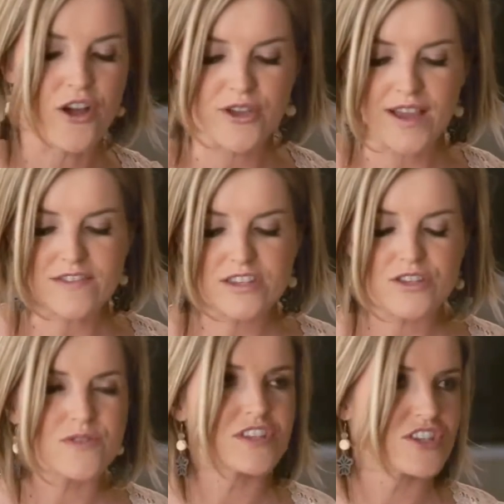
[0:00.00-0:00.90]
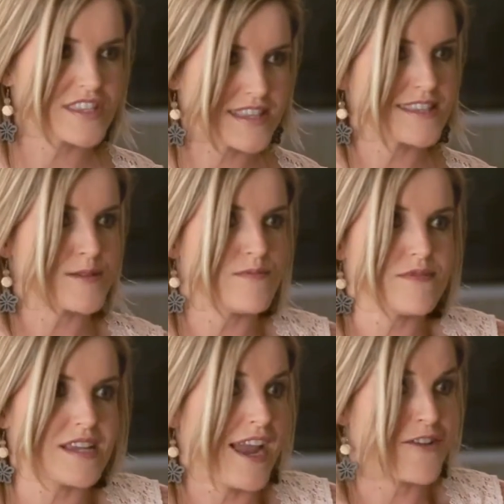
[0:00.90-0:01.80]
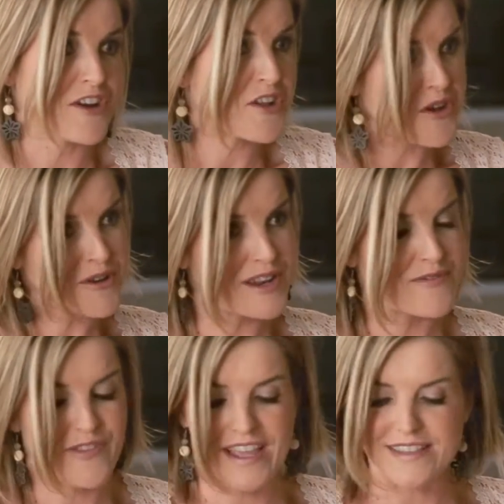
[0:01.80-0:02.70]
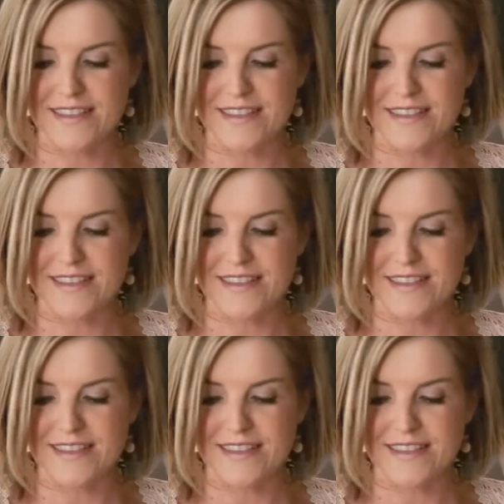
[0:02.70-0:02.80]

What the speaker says: All you have to do is just get some dehydrated coconut flakes.